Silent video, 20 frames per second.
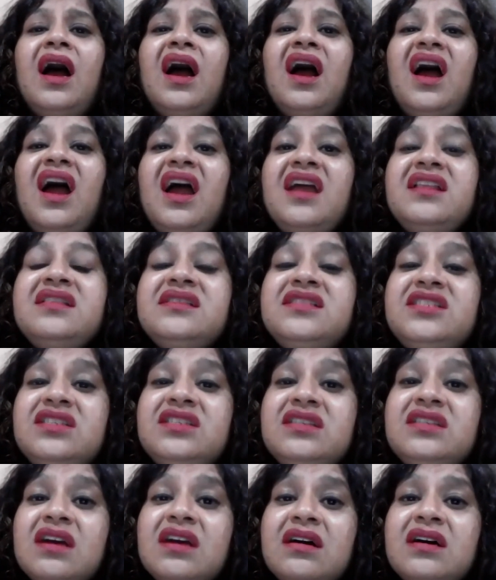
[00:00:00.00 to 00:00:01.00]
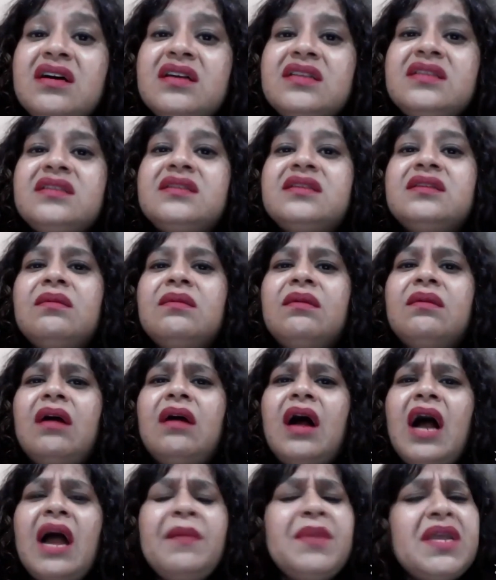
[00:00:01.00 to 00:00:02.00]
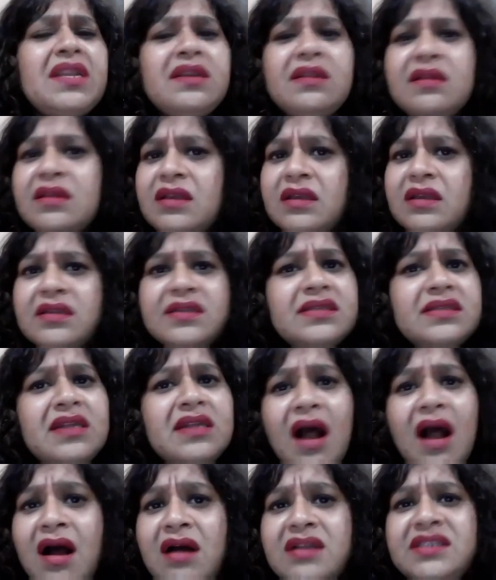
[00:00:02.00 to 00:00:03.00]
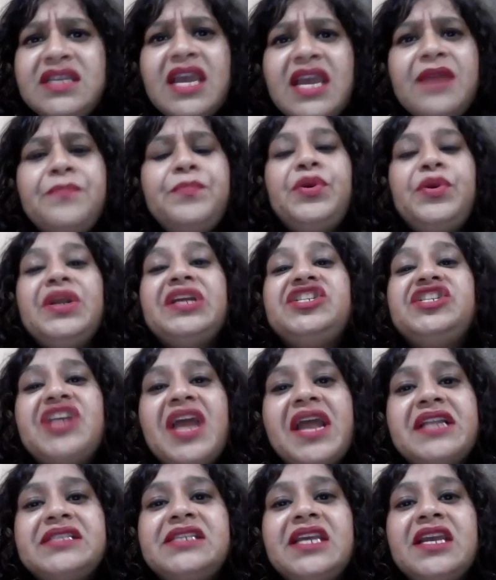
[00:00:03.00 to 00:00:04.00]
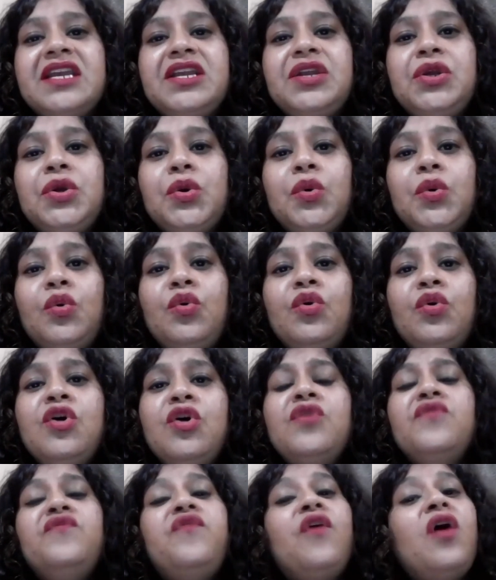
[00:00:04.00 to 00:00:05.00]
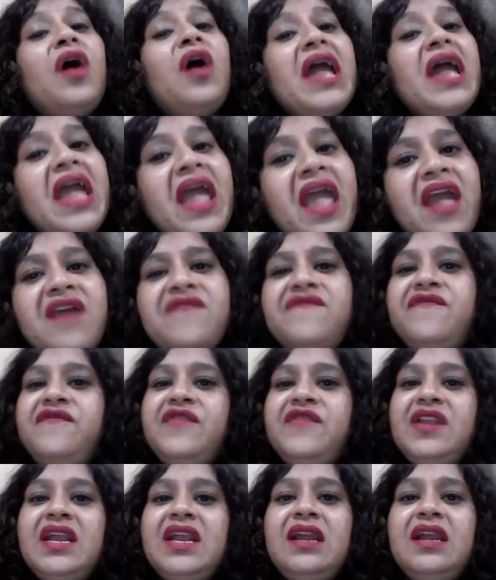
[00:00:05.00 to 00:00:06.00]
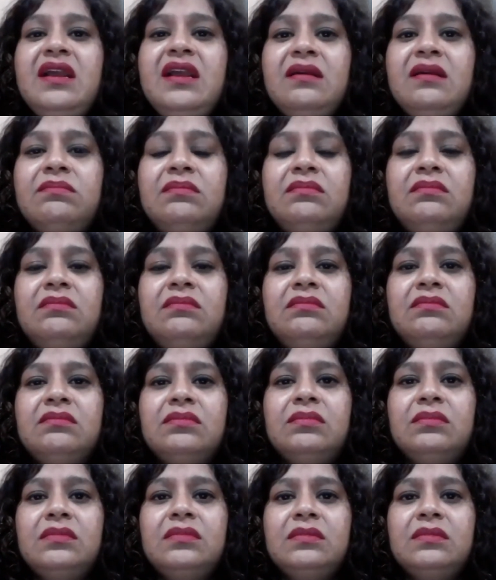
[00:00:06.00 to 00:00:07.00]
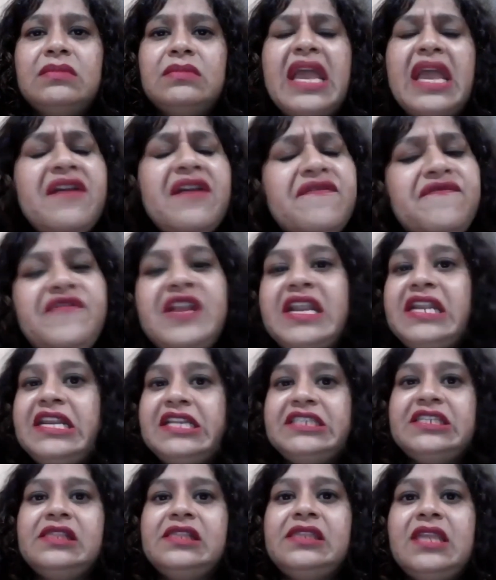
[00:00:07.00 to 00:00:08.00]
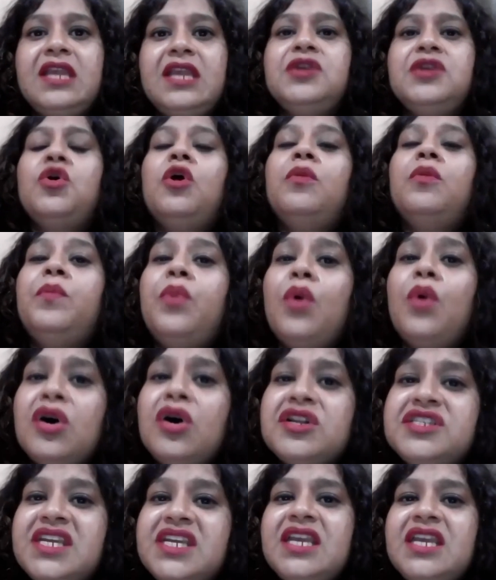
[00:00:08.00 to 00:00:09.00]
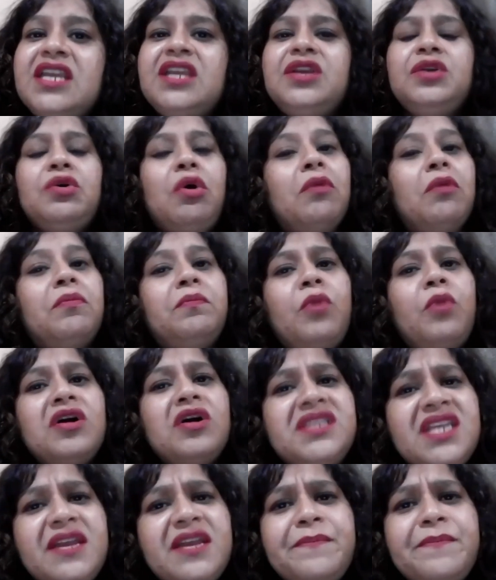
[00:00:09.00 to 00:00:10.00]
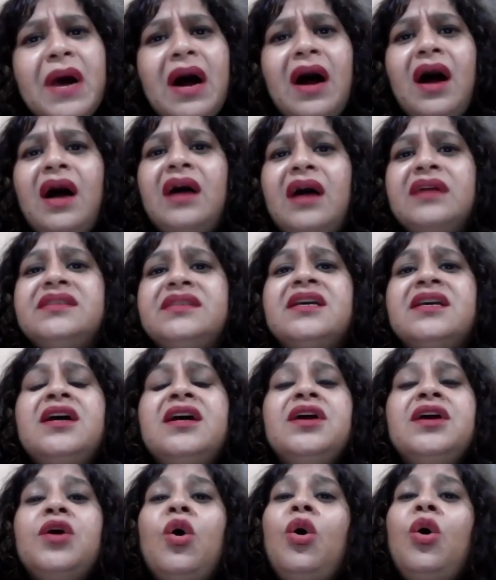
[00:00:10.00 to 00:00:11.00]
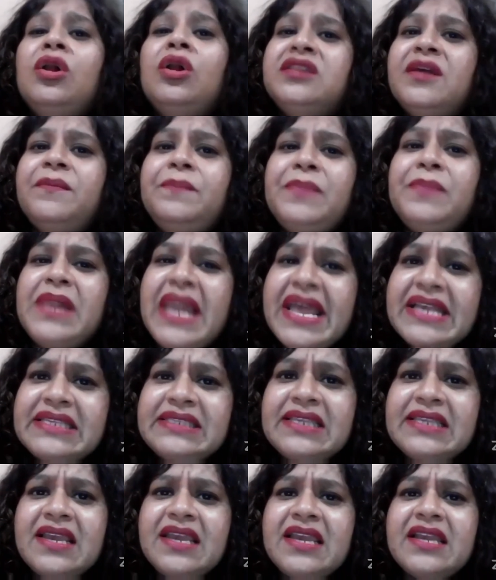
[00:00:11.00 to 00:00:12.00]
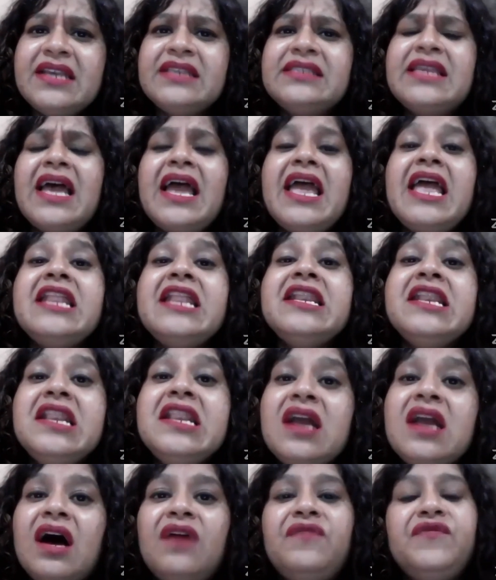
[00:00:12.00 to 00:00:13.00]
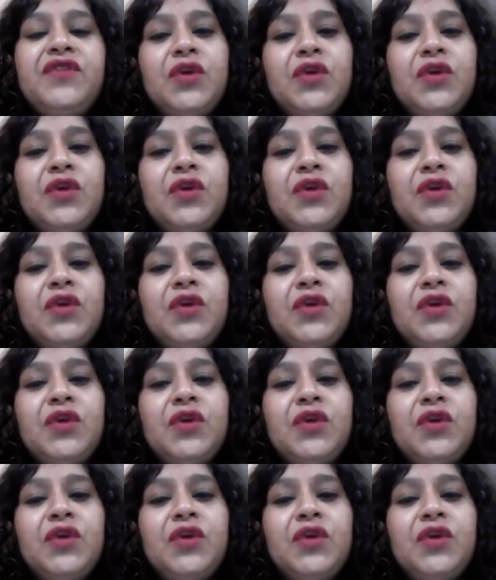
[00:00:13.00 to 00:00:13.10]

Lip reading: And just, start appreciating you for every little thing, your body parts, all the blessings, and love